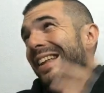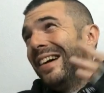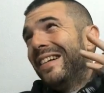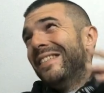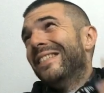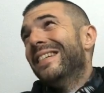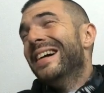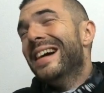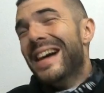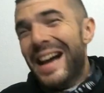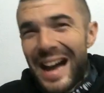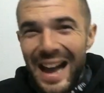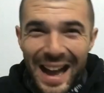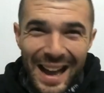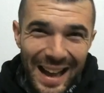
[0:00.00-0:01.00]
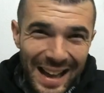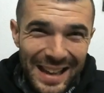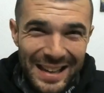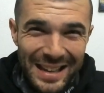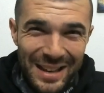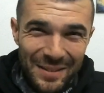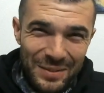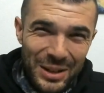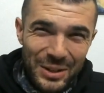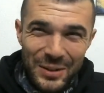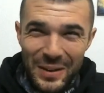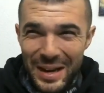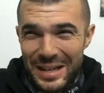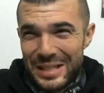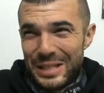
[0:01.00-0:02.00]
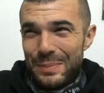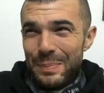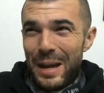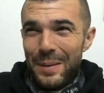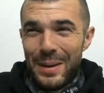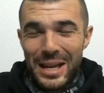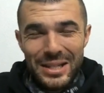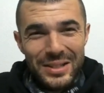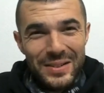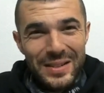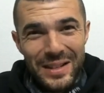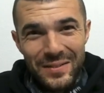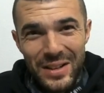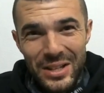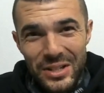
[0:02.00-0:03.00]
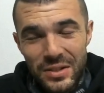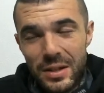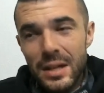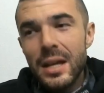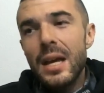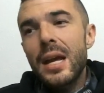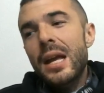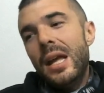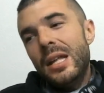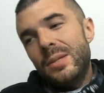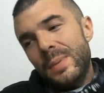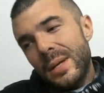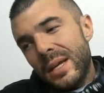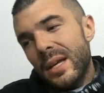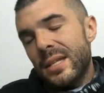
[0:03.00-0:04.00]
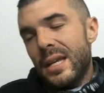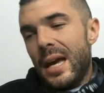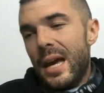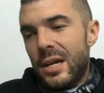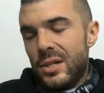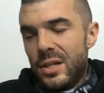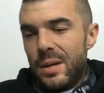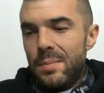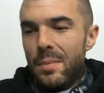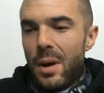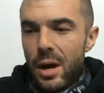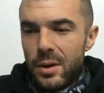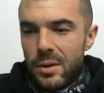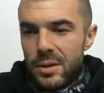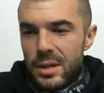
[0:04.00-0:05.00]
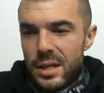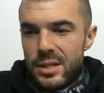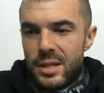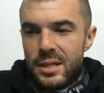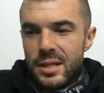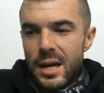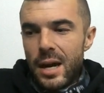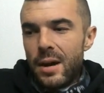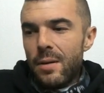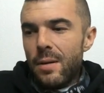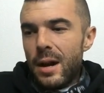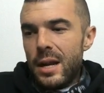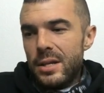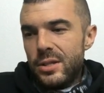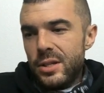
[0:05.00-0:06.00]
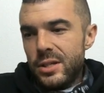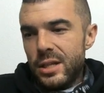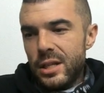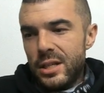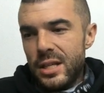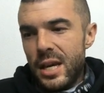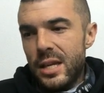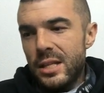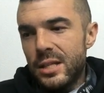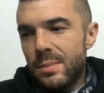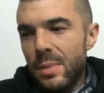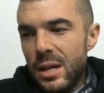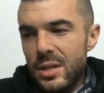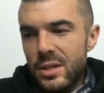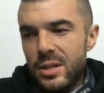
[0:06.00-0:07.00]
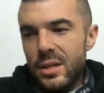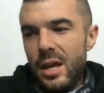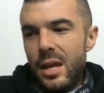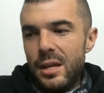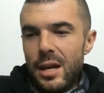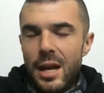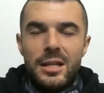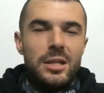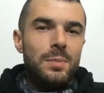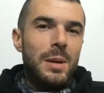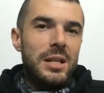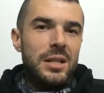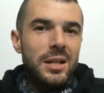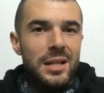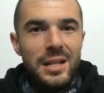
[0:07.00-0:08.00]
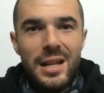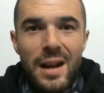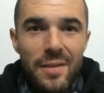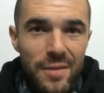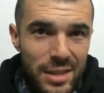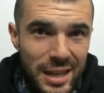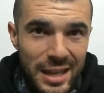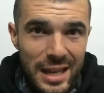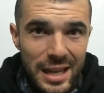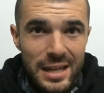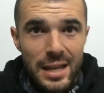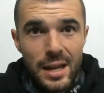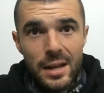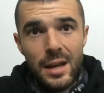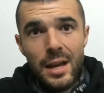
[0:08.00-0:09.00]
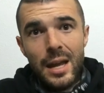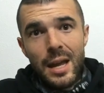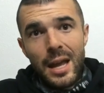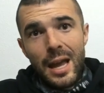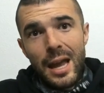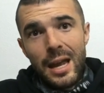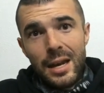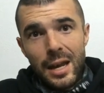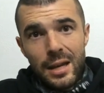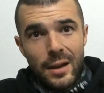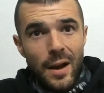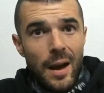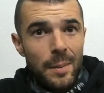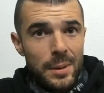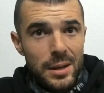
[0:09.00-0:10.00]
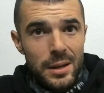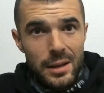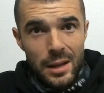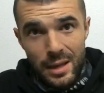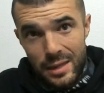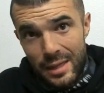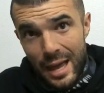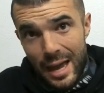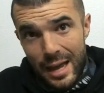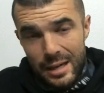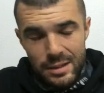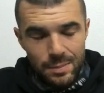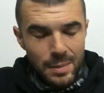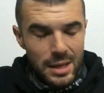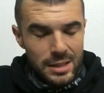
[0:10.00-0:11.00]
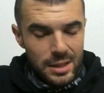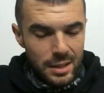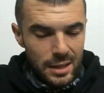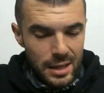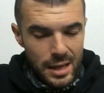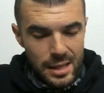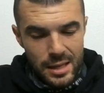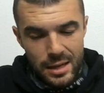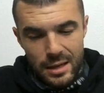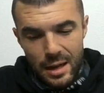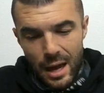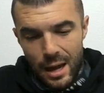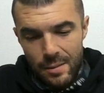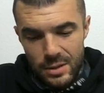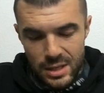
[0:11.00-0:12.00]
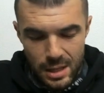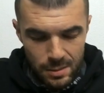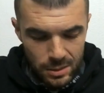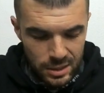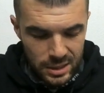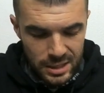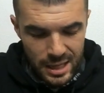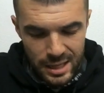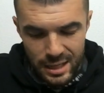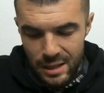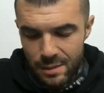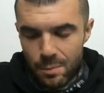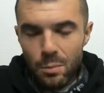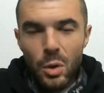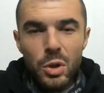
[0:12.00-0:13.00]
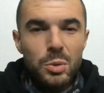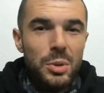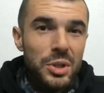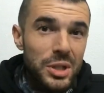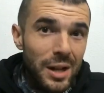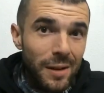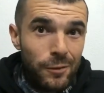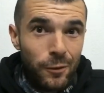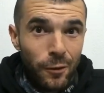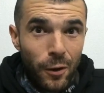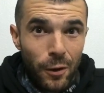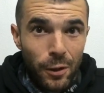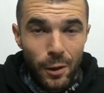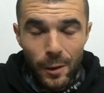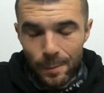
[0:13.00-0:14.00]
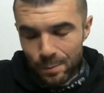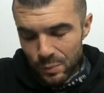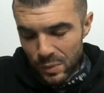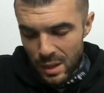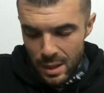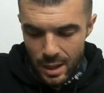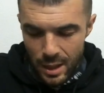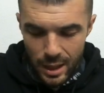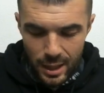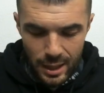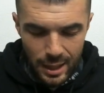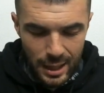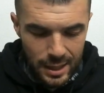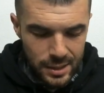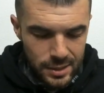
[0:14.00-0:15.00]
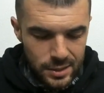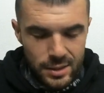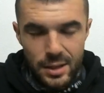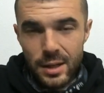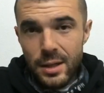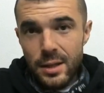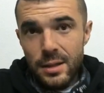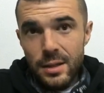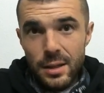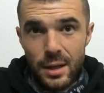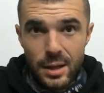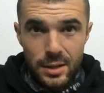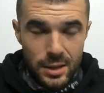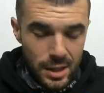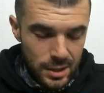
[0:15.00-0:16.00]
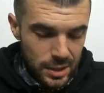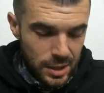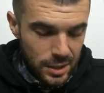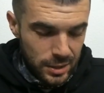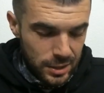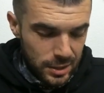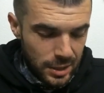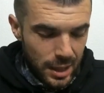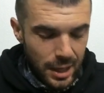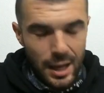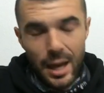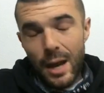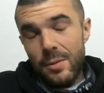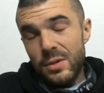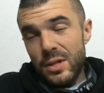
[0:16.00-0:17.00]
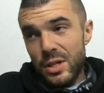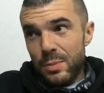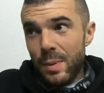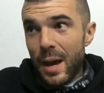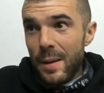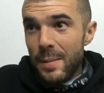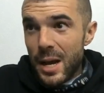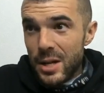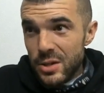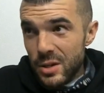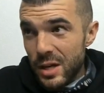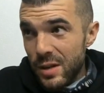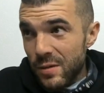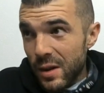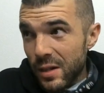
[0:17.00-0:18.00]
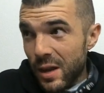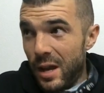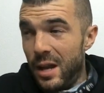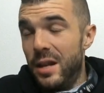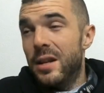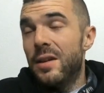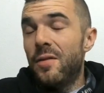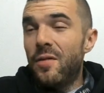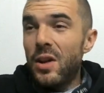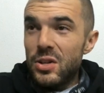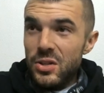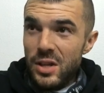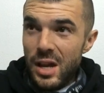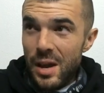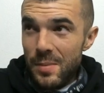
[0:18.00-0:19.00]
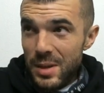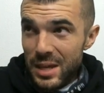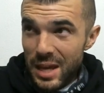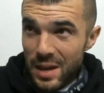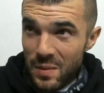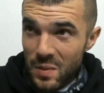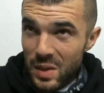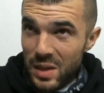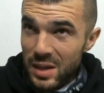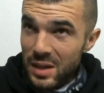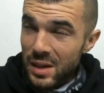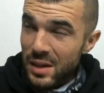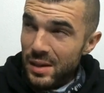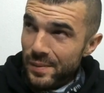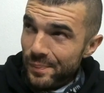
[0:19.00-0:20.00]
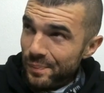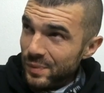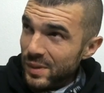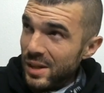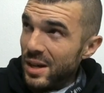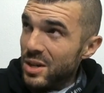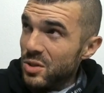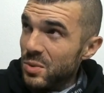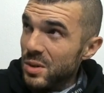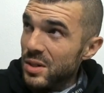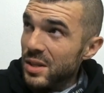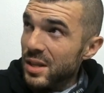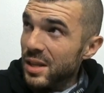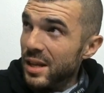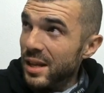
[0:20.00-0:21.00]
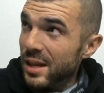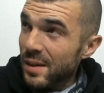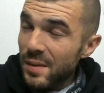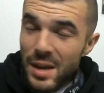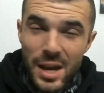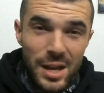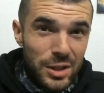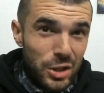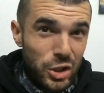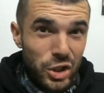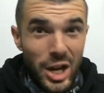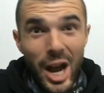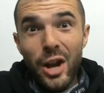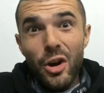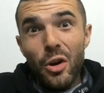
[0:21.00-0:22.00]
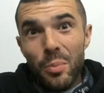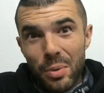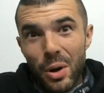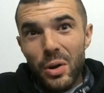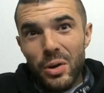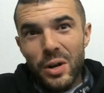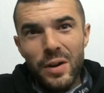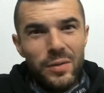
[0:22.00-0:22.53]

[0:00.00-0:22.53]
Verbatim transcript: No, I am the greatest spy master in Eve history. It's because I actually modeled his entire rise to success based, and I just basically did everything he did, and I copied that basically, and then I was able to take it multiple steps further uh, as a, as a I was a spy master in EVE Online, and eventually I became the um, gosh, what is it? The uh, the shadow broker.